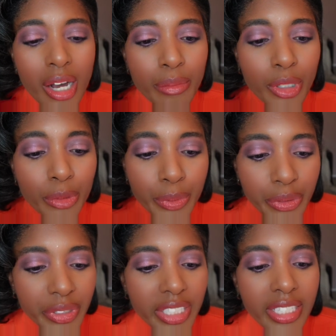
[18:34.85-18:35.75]
Mo
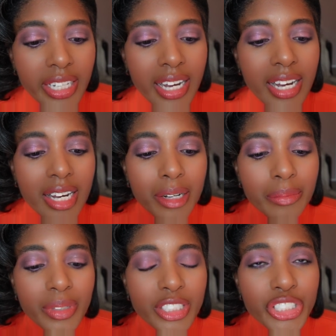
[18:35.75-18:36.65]
Beauty.
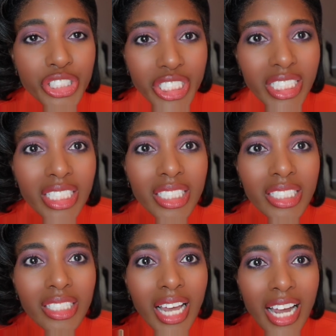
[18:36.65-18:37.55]

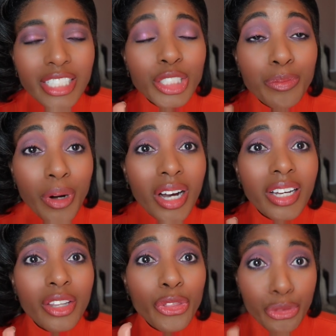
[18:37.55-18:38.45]
She actually
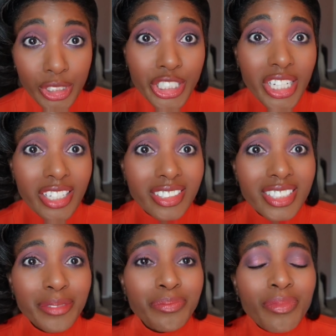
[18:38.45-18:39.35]
bought 3
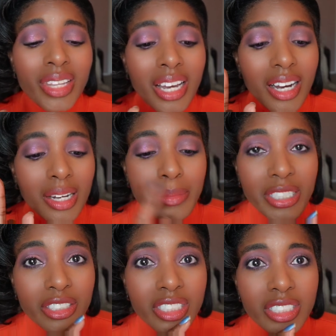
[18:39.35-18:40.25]
shades.
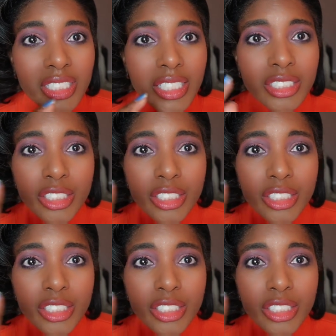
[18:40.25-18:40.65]
As you can see,